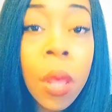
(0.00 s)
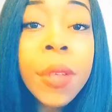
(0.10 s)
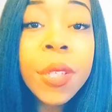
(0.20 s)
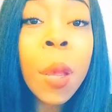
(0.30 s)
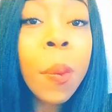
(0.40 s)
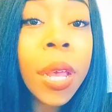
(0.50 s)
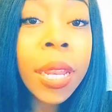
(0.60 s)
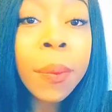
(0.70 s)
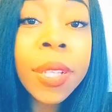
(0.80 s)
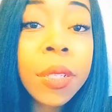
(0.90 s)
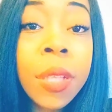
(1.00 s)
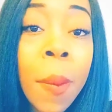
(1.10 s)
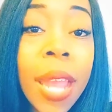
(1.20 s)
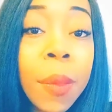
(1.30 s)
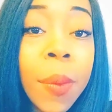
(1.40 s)
Somebody
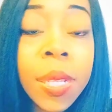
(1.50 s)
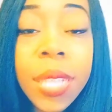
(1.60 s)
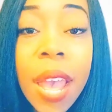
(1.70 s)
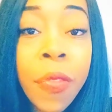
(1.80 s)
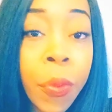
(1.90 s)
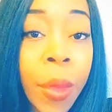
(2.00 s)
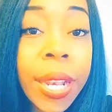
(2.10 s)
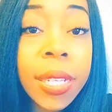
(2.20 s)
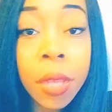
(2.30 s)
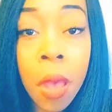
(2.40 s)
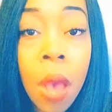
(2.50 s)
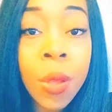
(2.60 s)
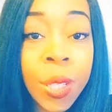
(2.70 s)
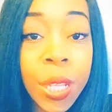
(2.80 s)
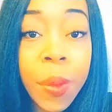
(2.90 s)
must have threatened to call
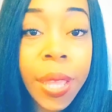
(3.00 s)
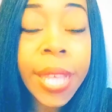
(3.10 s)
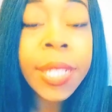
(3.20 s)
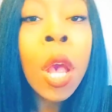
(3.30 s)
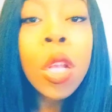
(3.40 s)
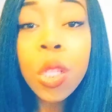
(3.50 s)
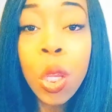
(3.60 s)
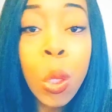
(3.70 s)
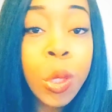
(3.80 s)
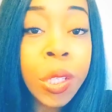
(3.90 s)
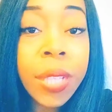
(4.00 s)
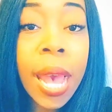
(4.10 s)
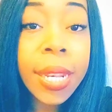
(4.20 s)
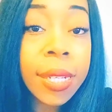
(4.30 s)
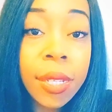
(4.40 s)
CPS, so you just
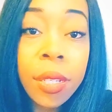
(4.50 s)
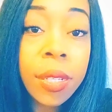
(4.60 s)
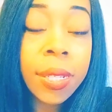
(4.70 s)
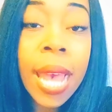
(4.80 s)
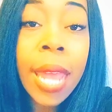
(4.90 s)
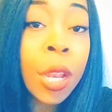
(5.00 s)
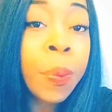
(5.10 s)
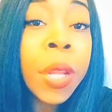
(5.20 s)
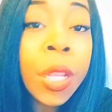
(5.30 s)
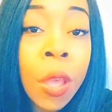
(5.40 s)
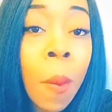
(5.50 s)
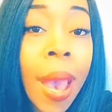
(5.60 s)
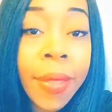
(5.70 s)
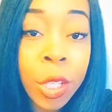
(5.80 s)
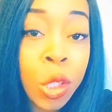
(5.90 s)
decided to put in your
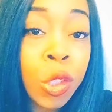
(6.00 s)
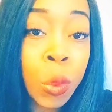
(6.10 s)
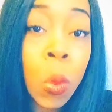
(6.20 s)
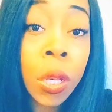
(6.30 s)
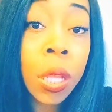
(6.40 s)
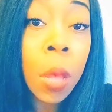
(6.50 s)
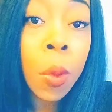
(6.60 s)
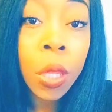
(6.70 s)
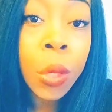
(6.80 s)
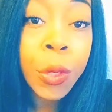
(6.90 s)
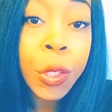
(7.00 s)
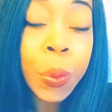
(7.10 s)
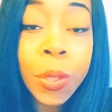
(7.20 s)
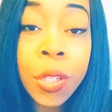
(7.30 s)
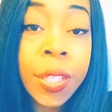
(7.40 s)
mind that you just wanted to come on YouTube
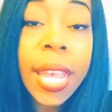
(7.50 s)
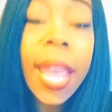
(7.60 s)
and just say